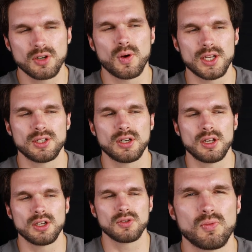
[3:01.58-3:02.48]
question
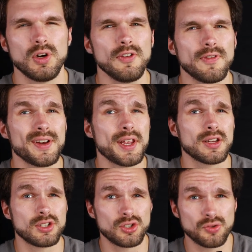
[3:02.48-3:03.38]
is, what if I need
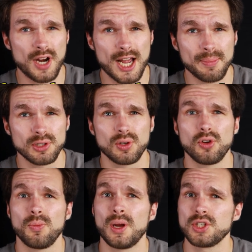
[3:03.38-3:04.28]
a strap to
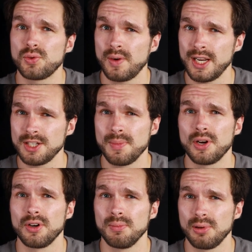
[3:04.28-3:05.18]
hold my transmitter in